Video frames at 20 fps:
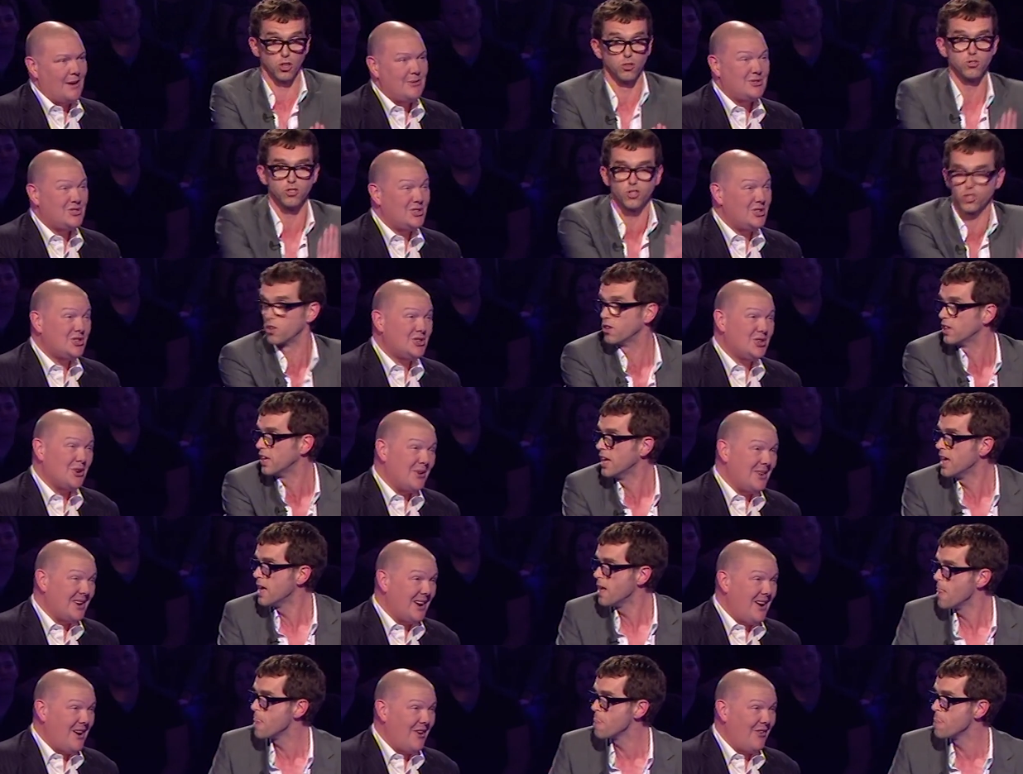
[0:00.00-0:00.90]
Speaker 1: I was just dum.
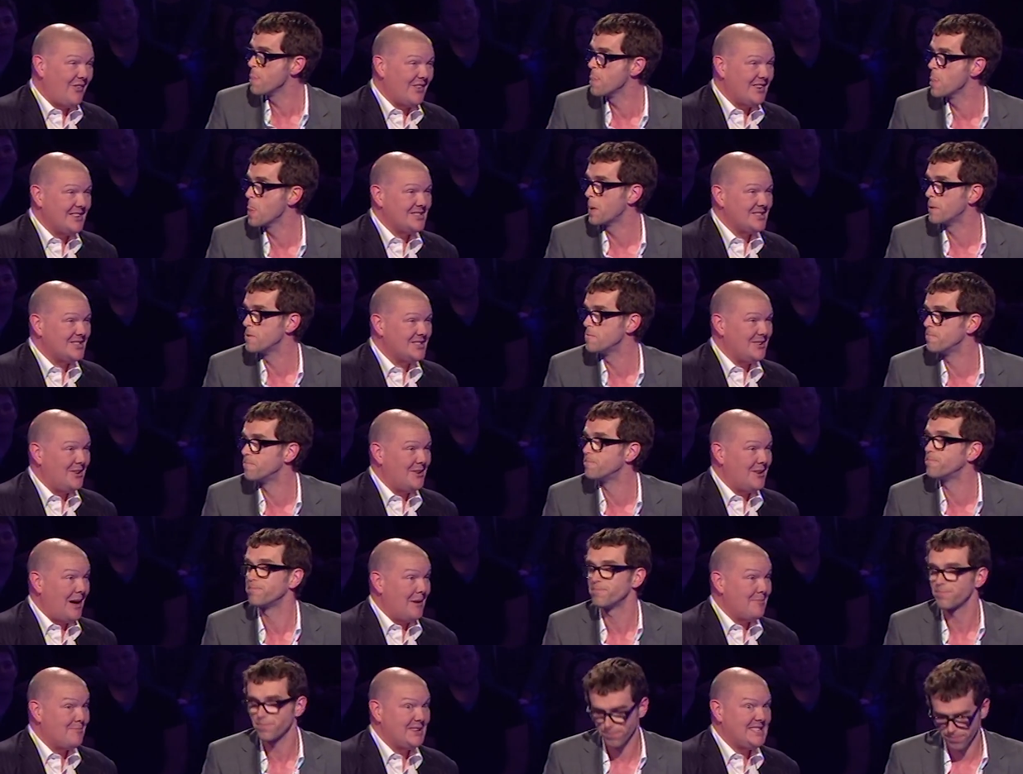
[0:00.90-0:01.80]
showing off, and I just
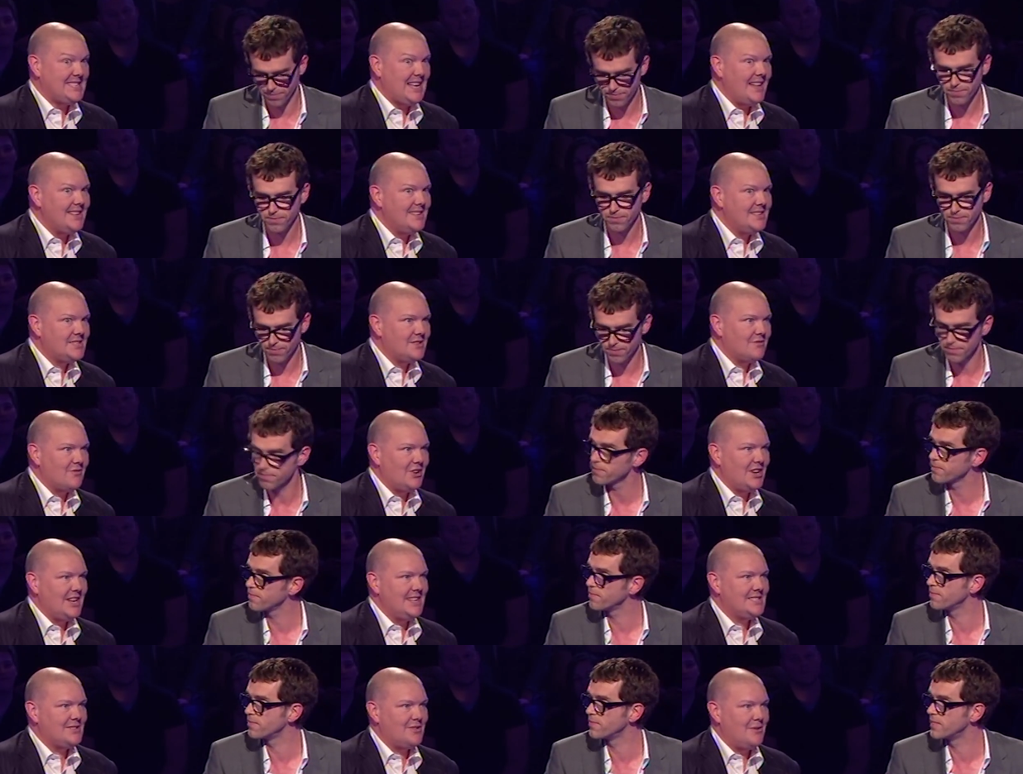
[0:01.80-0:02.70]
thought I'll pretend to run
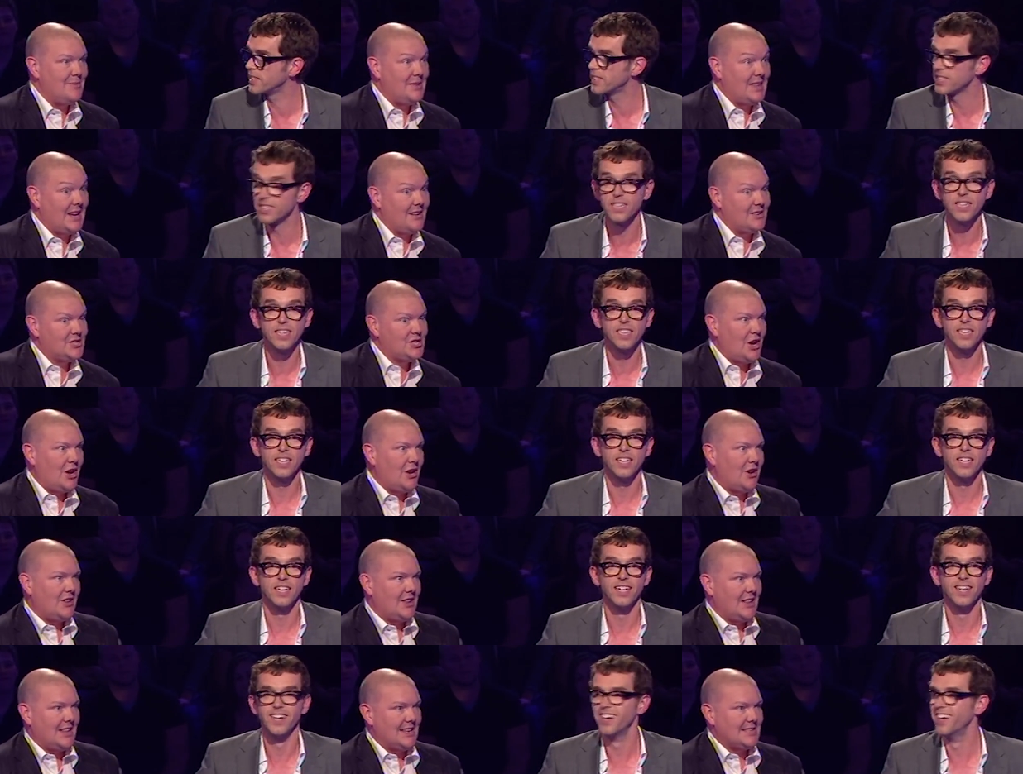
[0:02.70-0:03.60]
into him, and then I'll turn
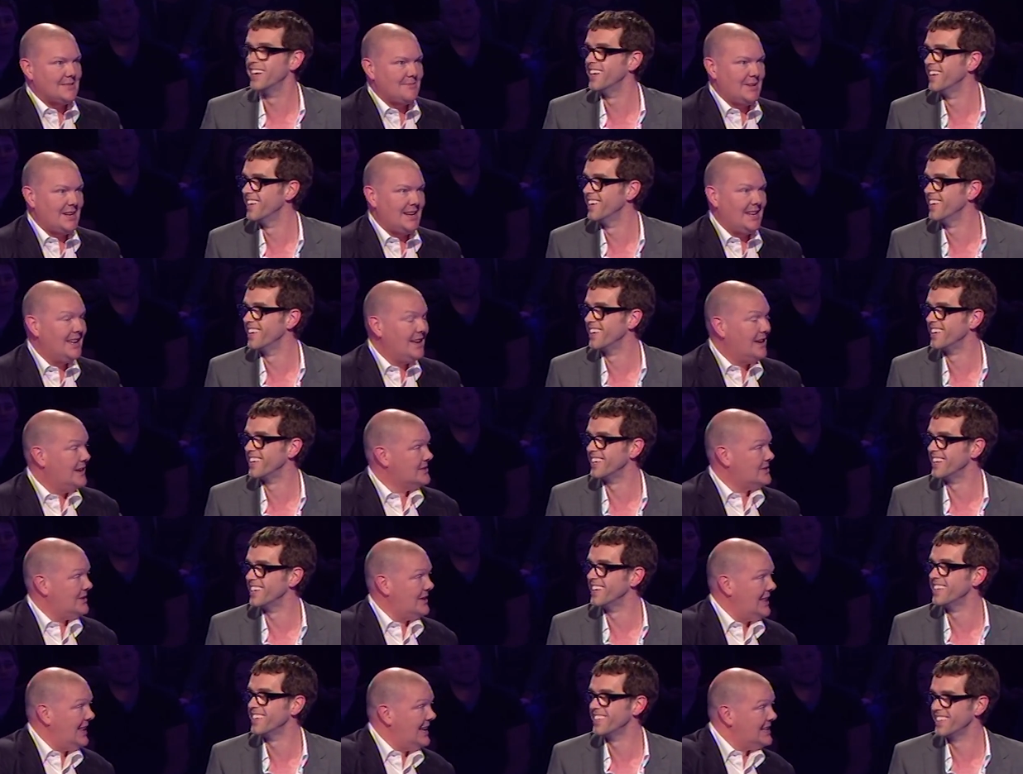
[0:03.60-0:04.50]
at the last minute.
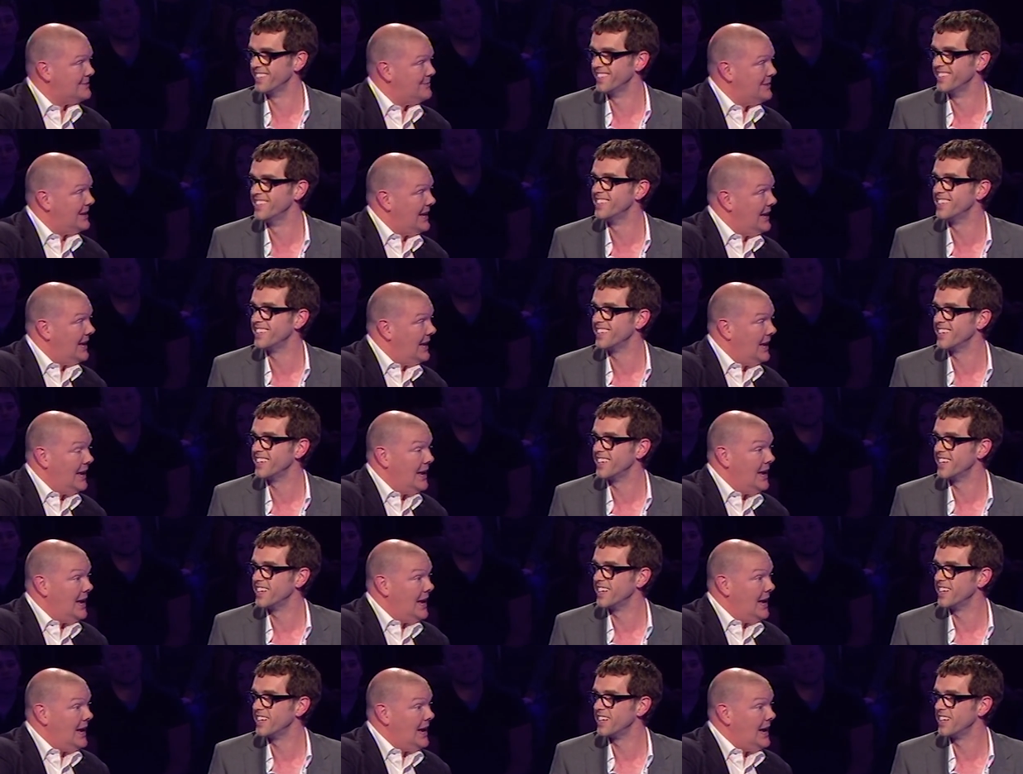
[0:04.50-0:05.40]
So yeah. at the last minute,
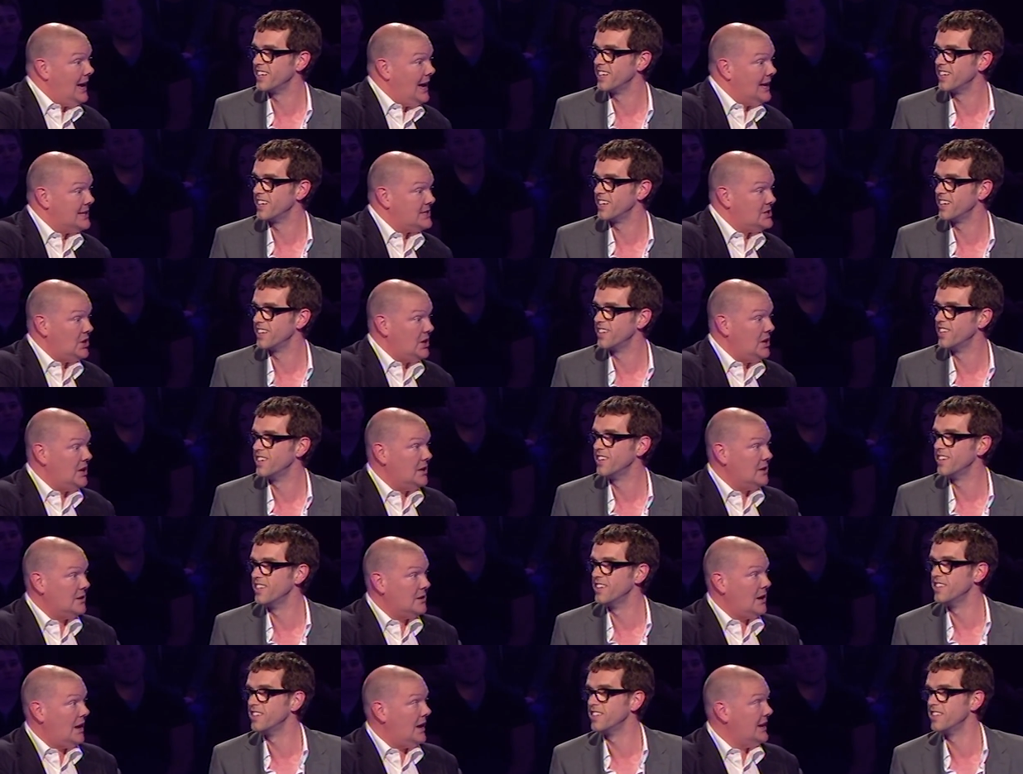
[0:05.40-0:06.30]
I
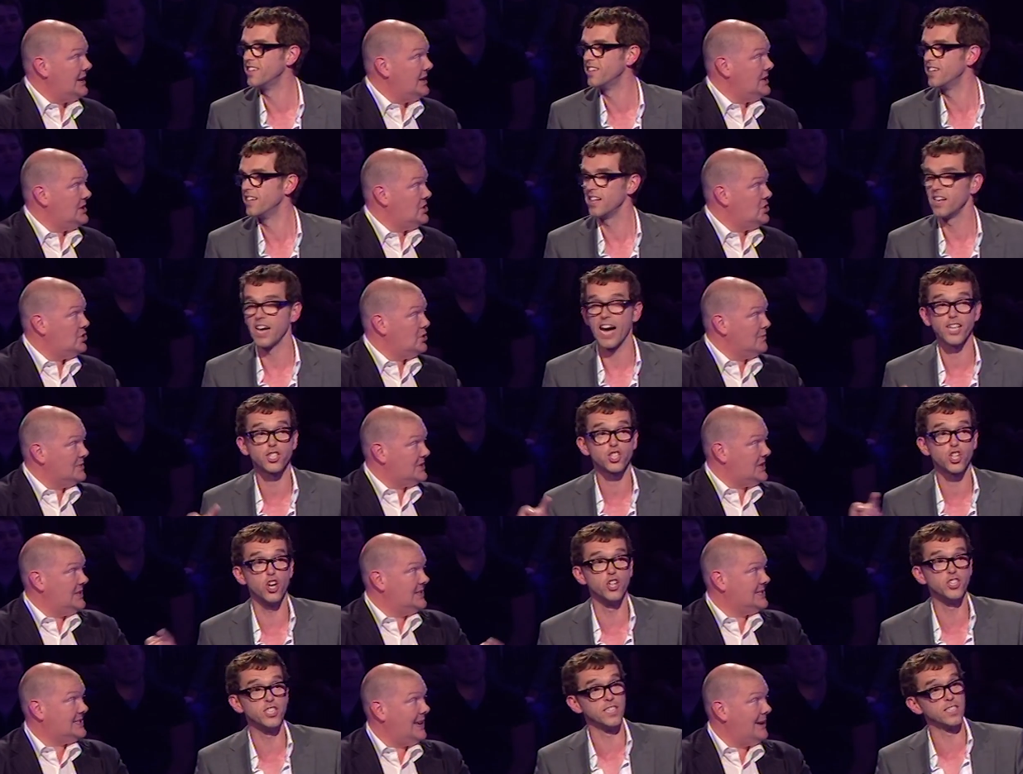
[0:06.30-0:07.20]
turned, and he jumped
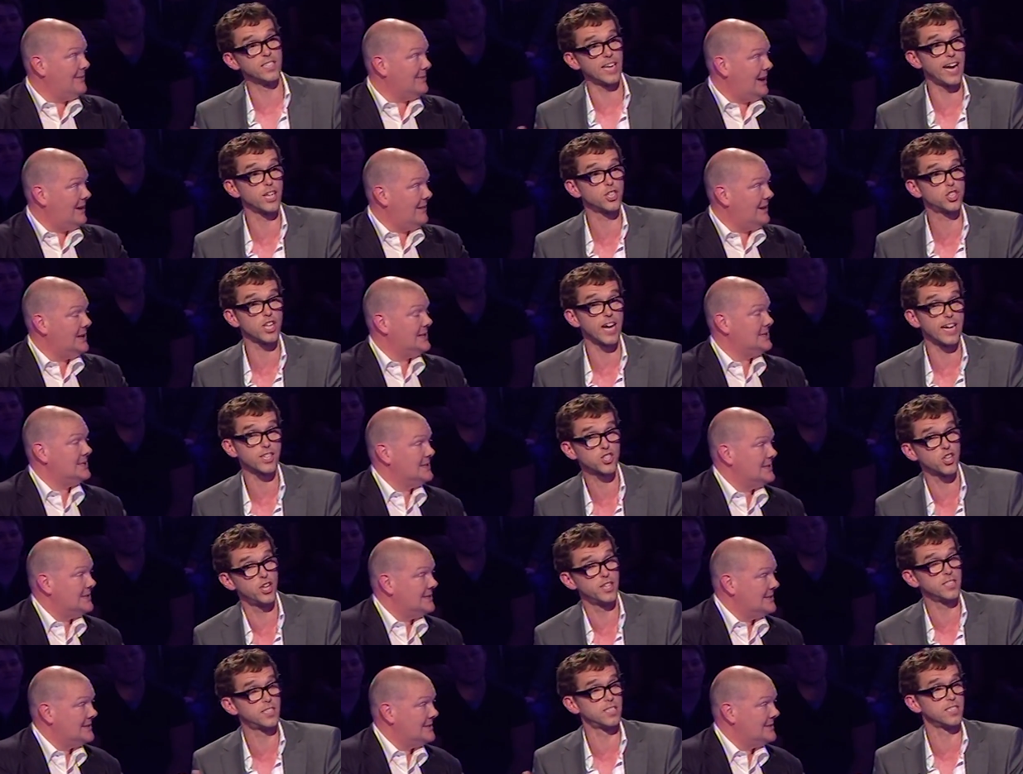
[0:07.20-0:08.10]
in the same in, direction. I, I
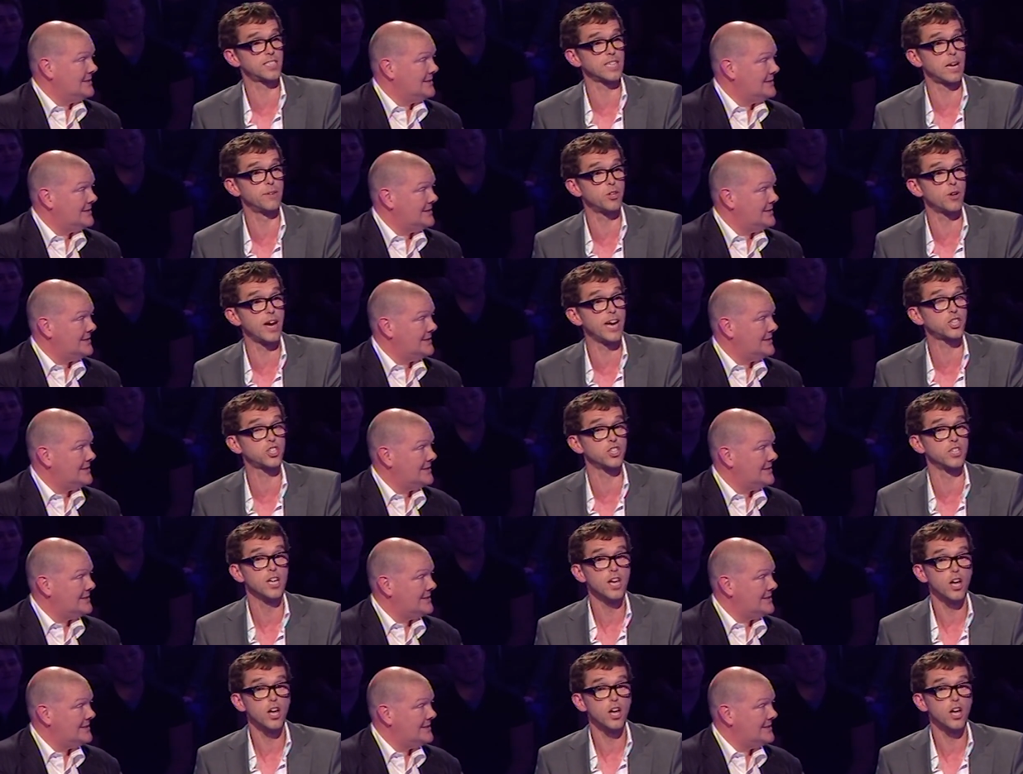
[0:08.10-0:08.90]
turned into the same direction.